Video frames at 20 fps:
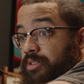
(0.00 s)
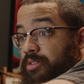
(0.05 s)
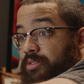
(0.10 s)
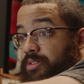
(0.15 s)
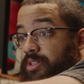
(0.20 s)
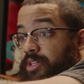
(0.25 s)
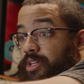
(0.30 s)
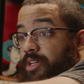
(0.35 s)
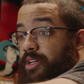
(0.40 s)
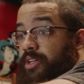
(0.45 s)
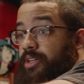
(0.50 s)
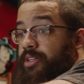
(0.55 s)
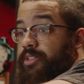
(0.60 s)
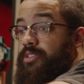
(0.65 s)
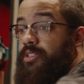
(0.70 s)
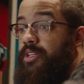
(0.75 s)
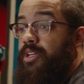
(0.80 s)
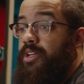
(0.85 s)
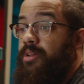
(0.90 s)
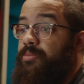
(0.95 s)
Okay,
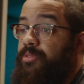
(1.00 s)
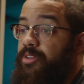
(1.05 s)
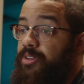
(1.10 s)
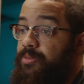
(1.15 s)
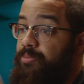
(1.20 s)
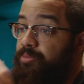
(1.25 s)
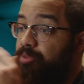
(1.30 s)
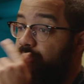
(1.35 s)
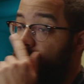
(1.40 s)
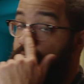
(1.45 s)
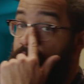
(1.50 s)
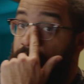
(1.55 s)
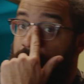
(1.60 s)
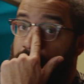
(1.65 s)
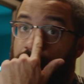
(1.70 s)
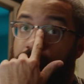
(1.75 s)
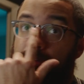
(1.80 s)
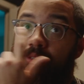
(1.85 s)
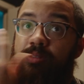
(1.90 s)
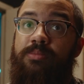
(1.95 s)
time to bring her
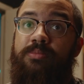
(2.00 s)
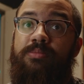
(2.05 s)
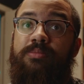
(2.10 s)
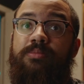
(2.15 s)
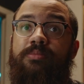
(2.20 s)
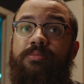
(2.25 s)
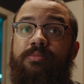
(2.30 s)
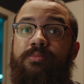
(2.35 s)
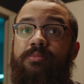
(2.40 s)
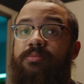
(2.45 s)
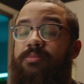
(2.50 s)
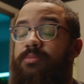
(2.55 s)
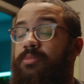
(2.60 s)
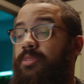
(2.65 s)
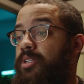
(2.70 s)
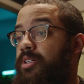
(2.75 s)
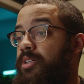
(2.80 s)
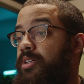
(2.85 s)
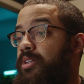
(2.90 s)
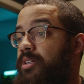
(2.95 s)
home.
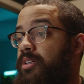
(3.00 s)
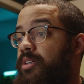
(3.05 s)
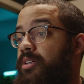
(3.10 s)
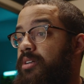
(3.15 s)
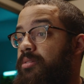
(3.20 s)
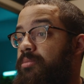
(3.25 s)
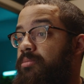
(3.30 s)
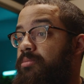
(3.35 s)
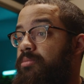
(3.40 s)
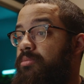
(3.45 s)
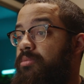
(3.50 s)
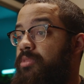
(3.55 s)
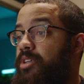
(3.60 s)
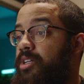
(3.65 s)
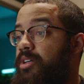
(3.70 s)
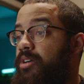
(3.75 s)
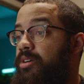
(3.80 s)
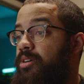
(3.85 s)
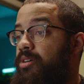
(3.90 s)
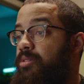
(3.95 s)
Bring
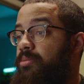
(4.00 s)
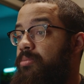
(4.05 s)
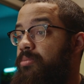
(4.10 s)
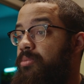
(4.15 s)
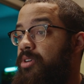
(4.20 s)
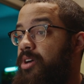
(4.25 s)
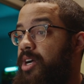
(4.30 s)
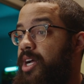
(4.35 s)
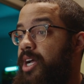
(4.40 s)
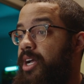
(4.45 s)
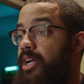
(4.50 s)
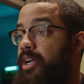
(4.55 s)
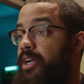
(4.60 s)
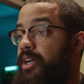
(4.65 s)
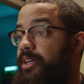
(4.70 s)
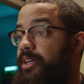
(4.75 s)
her home, boy.